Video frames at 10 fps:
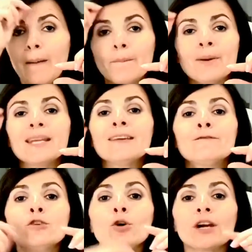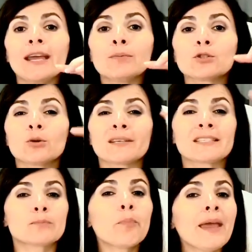But if you are able to
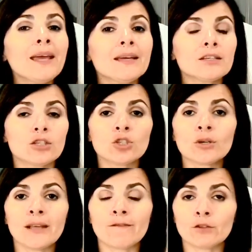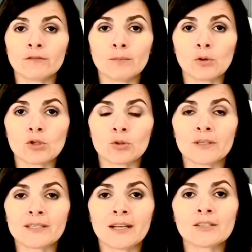expand your level of emotional
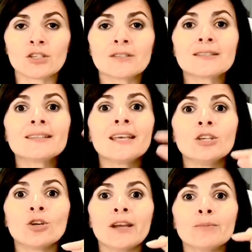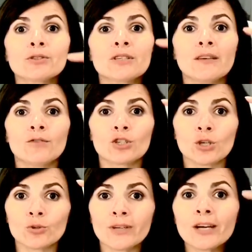intelligence, then you're able to give your
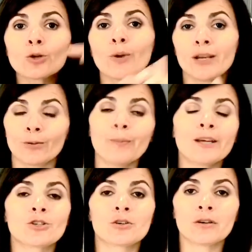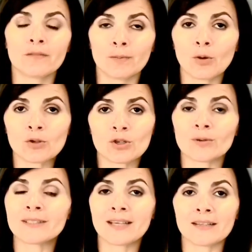children a greater measure of emotional
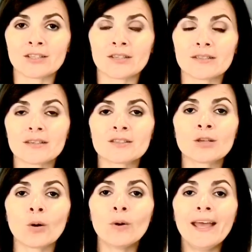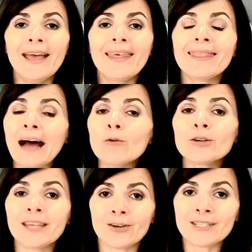intelligence. So that will
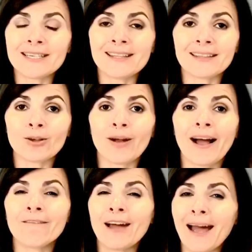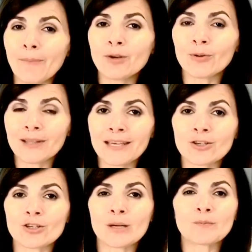guarantee that they'll have happier
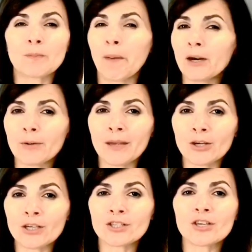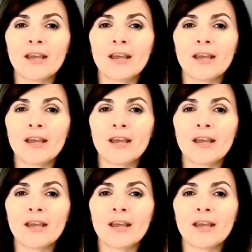relationships, better marriage,